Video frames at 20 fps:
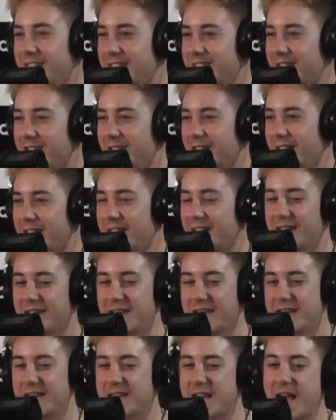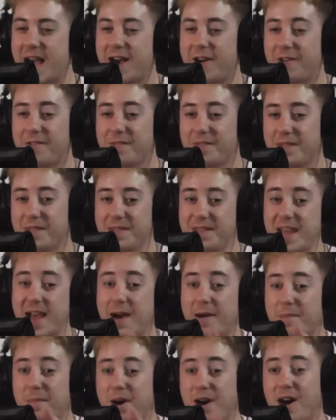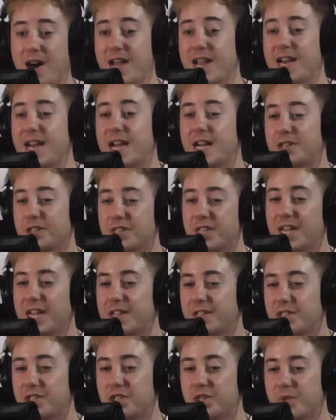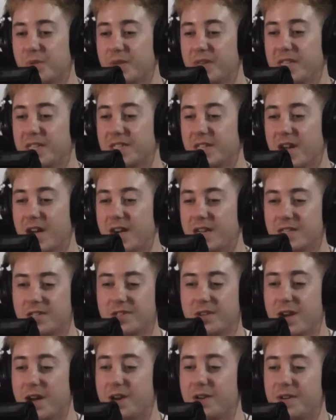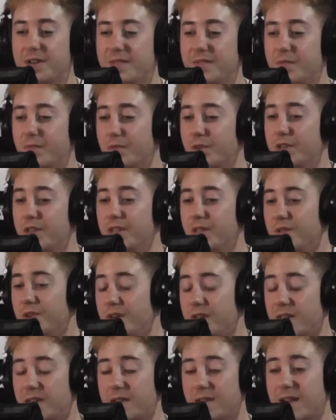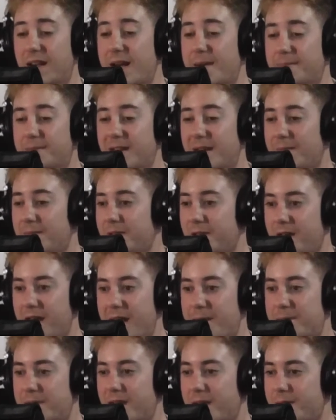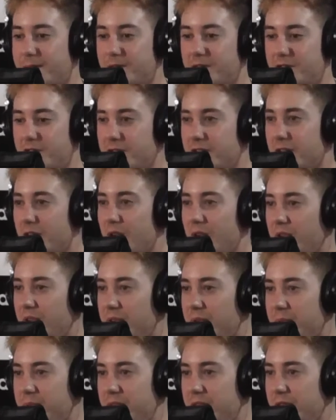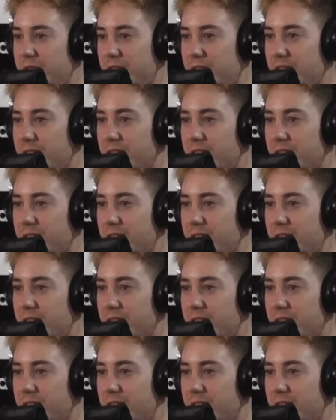So and now mine actually has screens on it, so I don't even really look at the laptop. The laptop is just to hold the music.